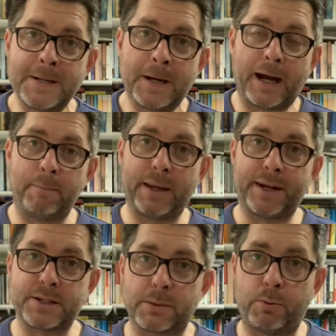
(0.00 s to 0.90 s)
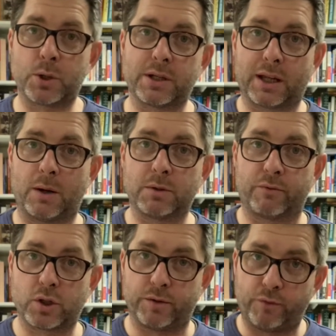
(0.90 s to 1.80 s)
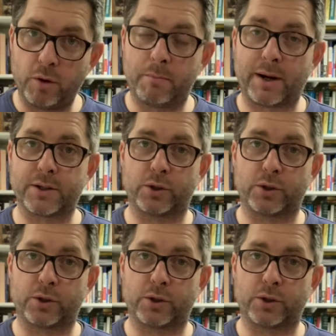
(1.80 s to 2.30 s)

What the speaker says: It is the personal account of Richard Wurmbrand,